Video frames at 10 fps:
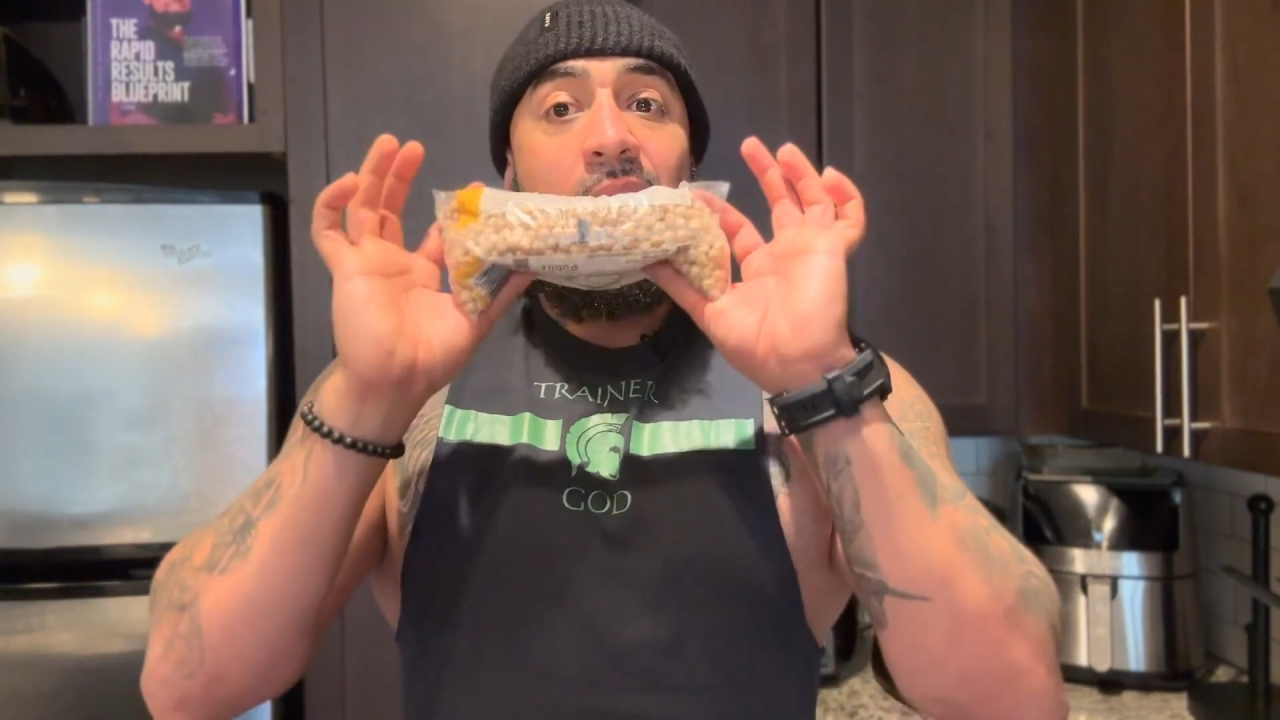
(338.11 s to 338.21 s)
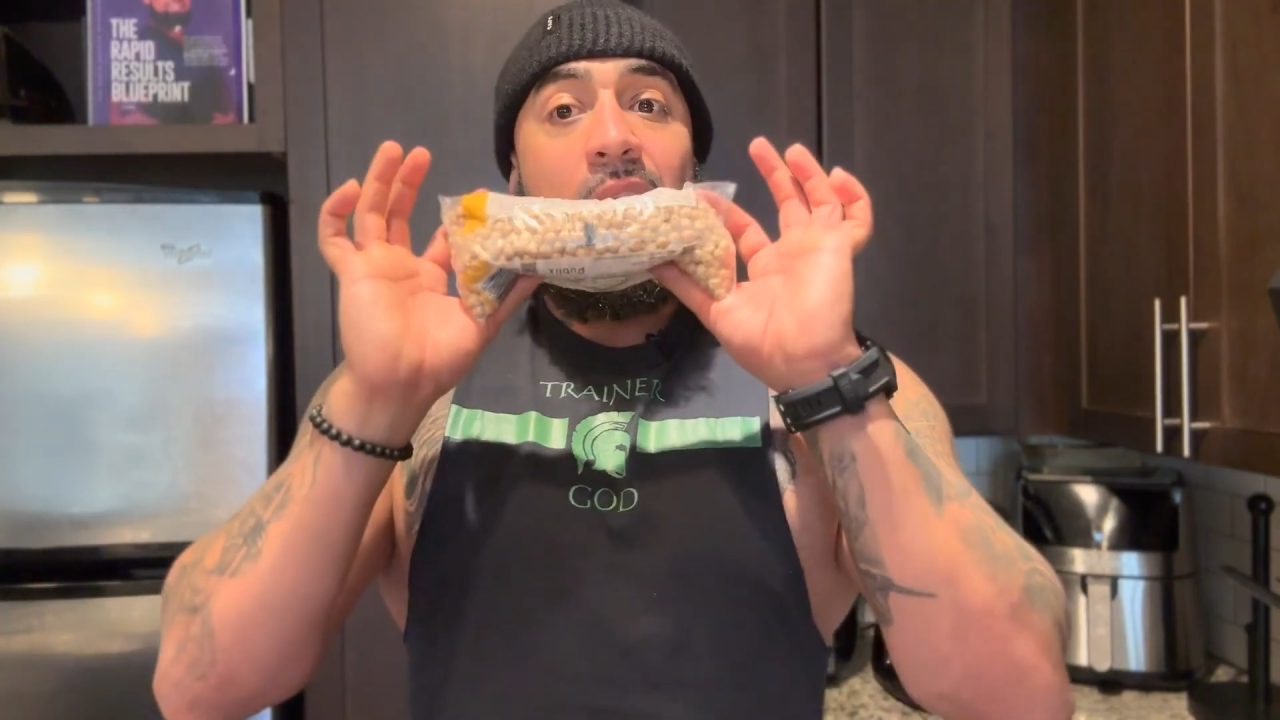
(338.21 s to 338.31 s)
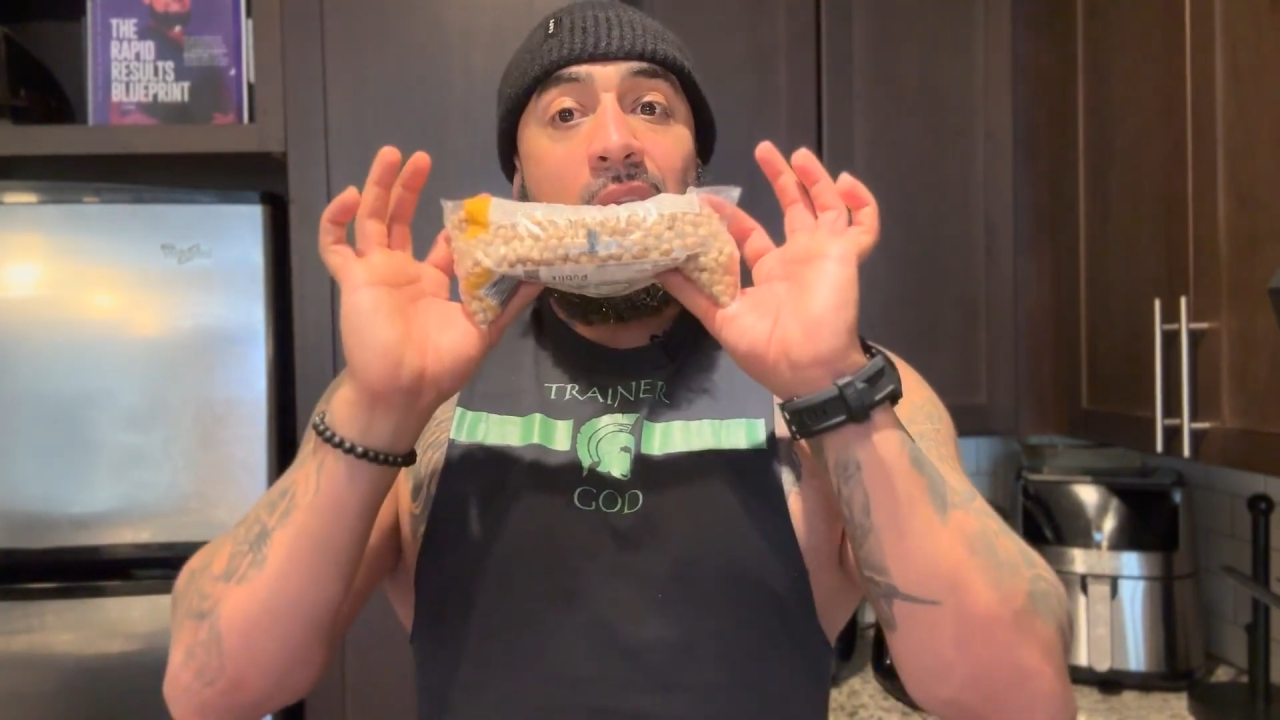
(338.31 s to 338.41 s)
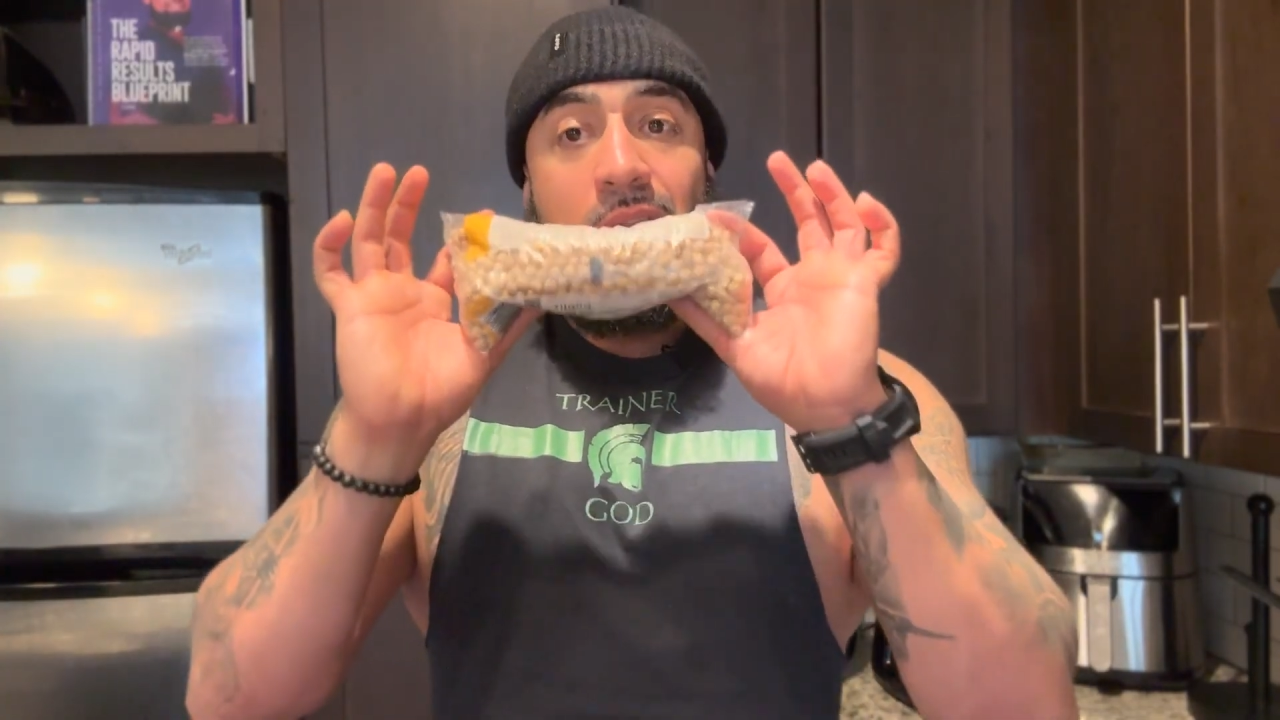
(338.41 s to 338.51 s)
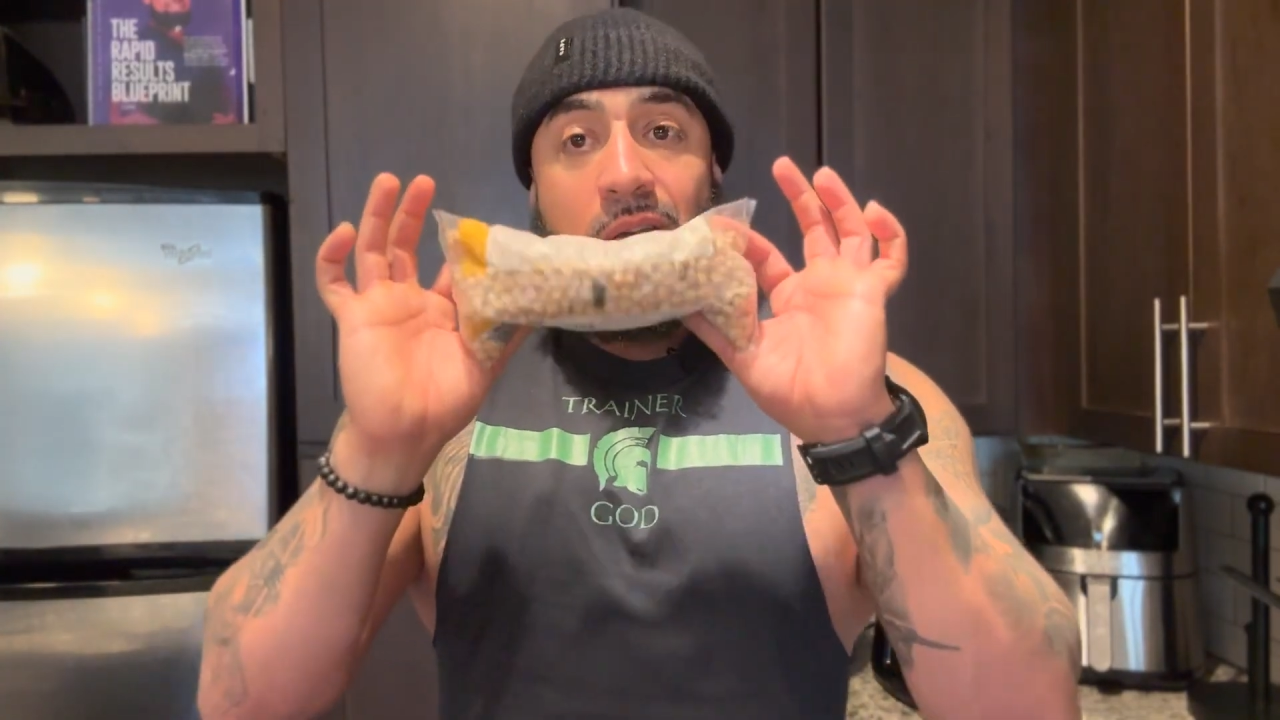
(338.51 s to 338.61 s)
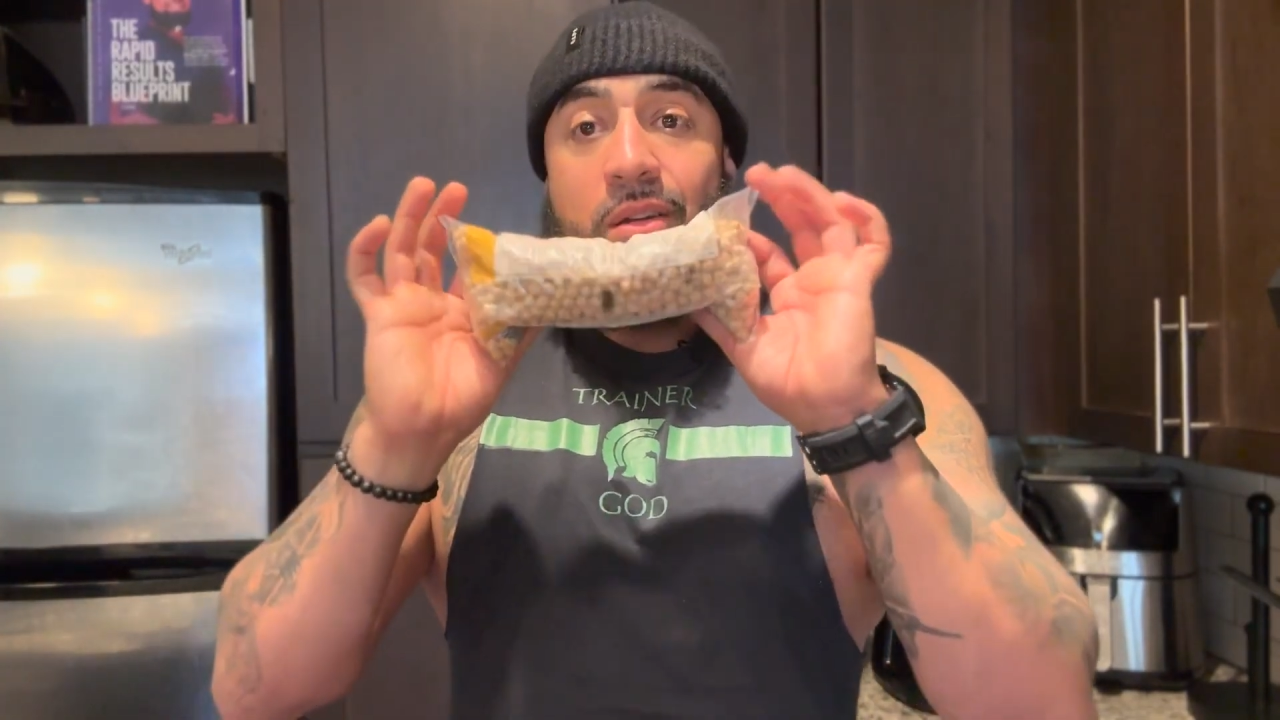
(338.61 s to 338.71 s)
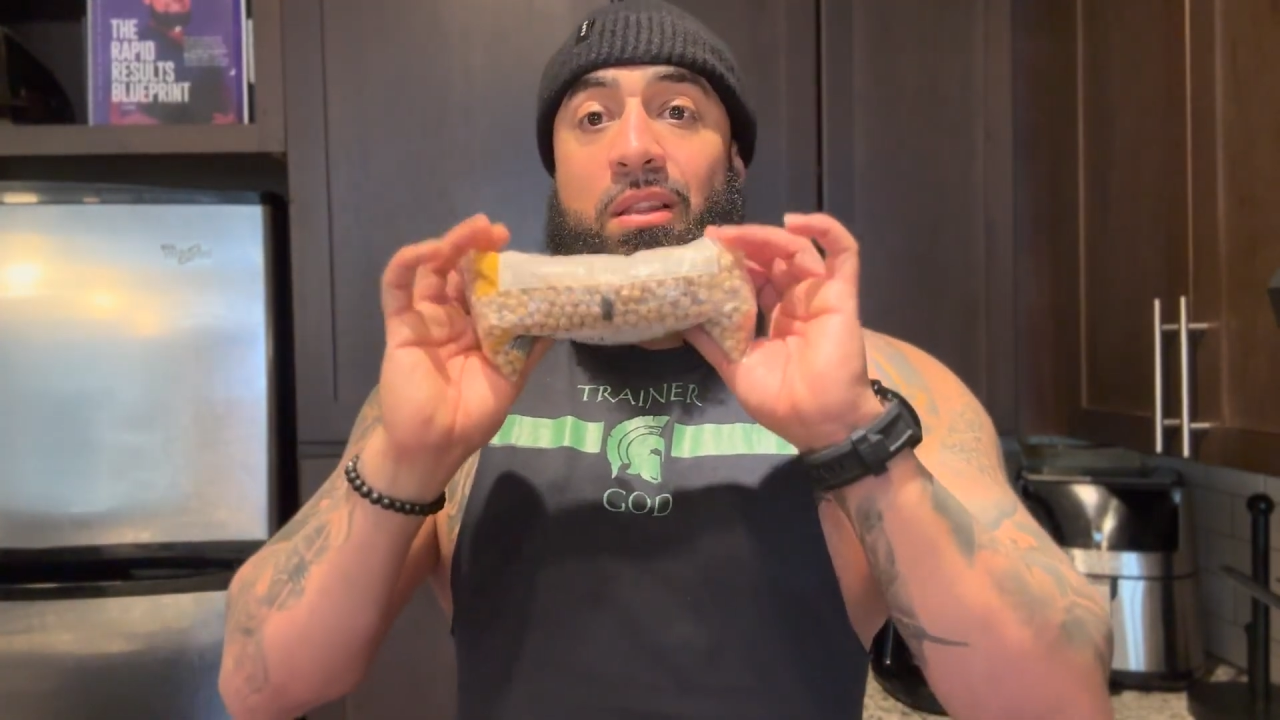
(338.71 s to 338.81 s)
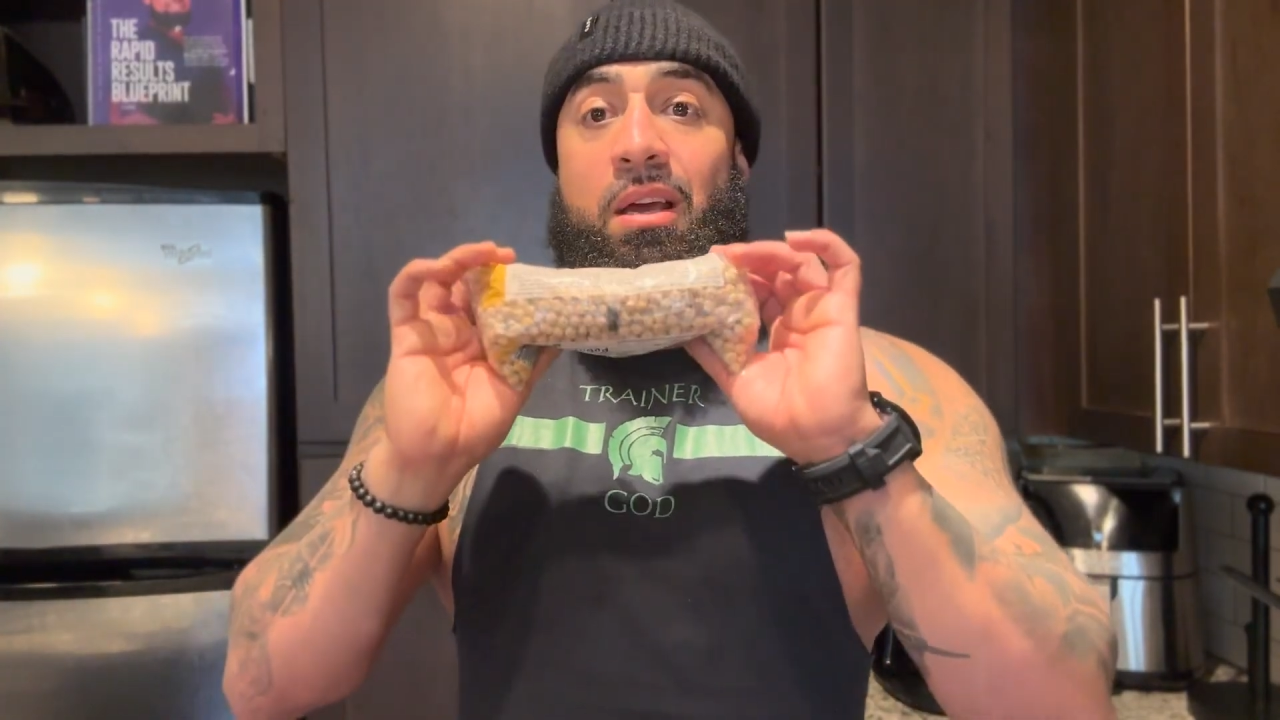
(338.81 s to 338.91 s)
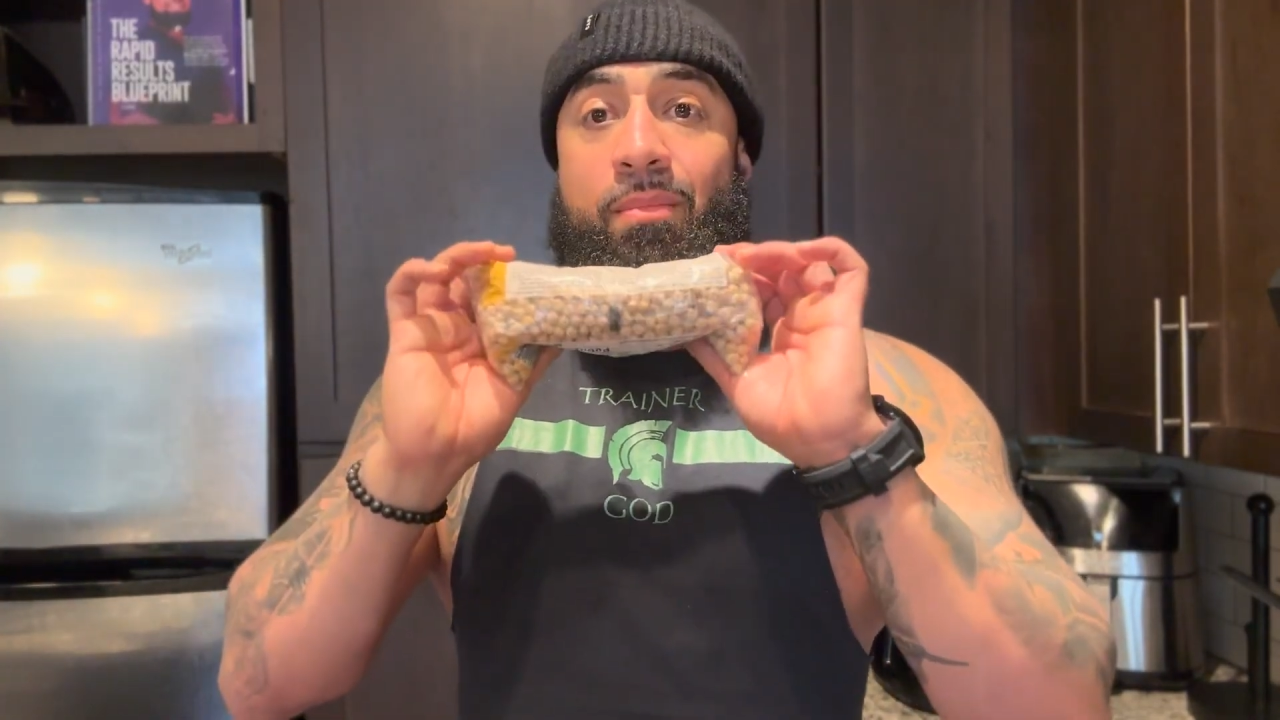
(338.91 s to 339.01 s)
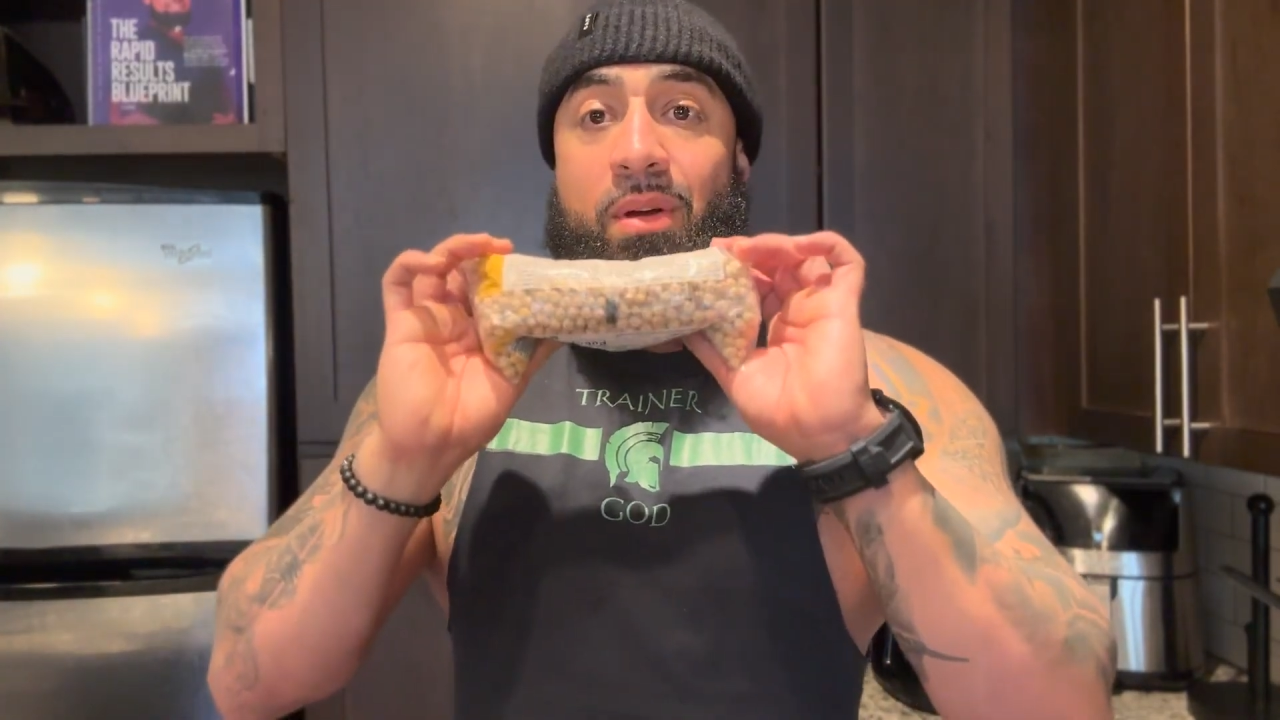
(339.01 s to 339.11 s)
and cook
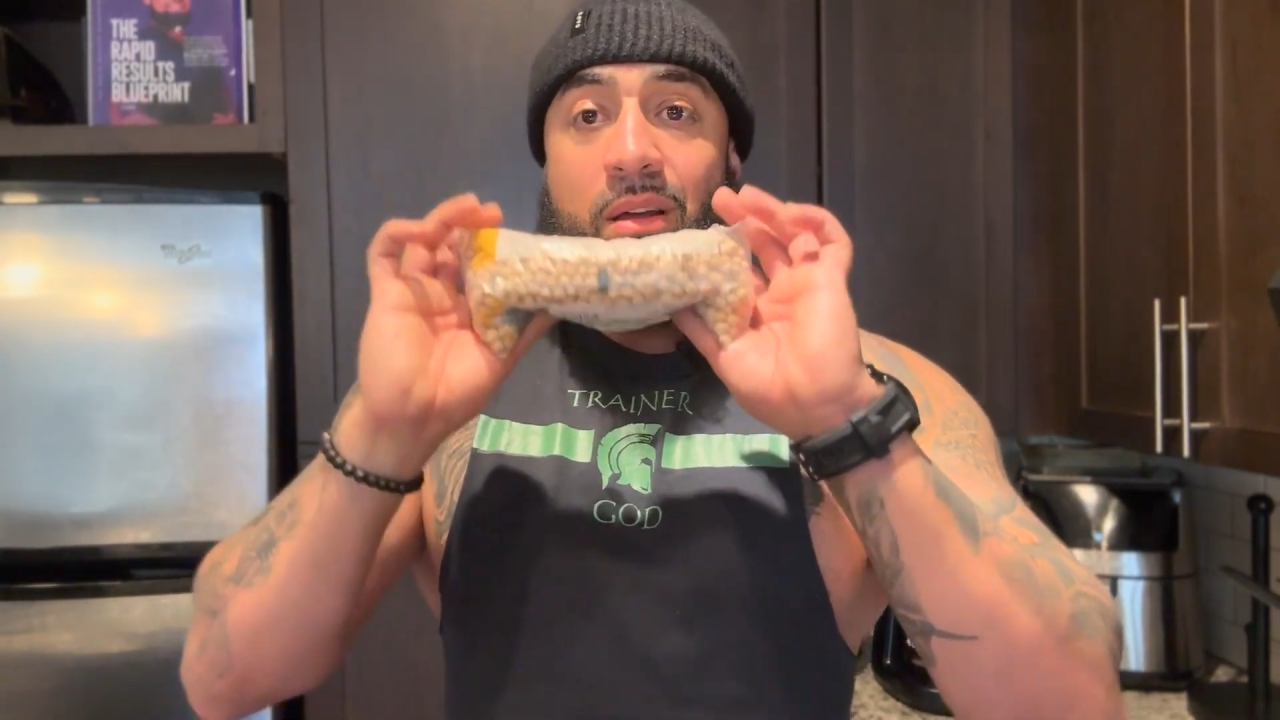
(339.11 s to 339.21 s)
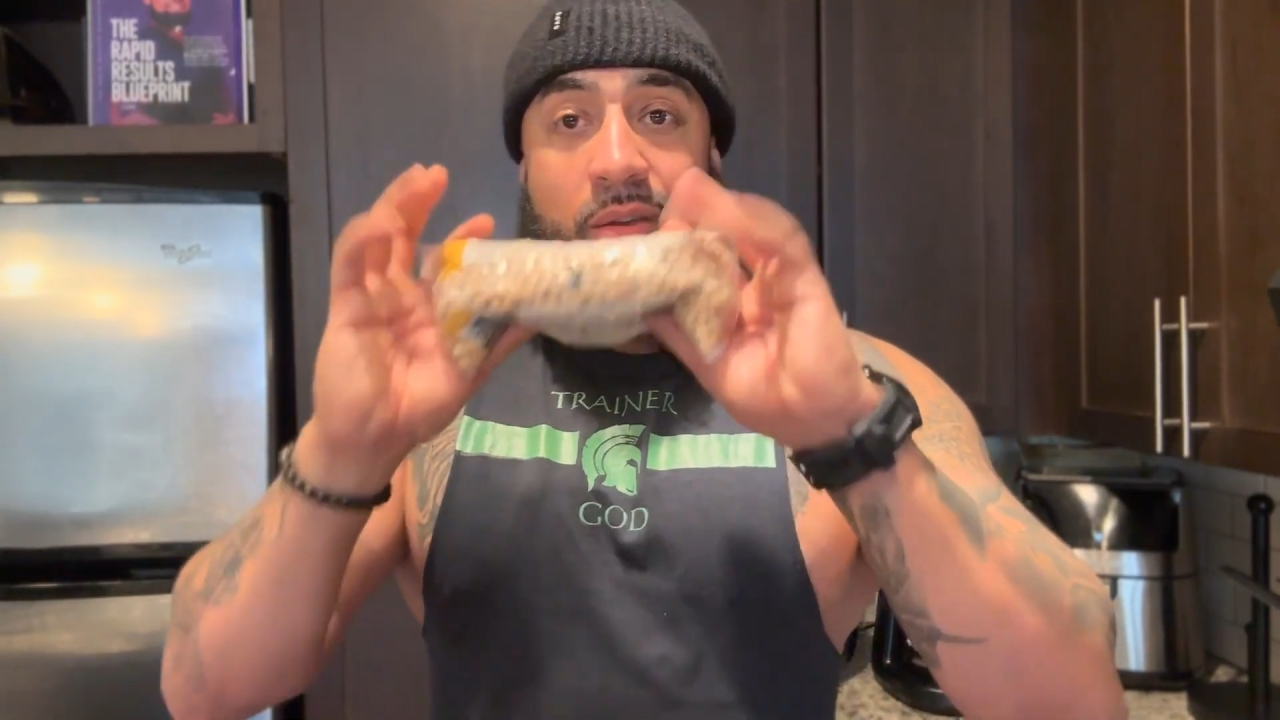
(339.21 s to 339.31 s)
them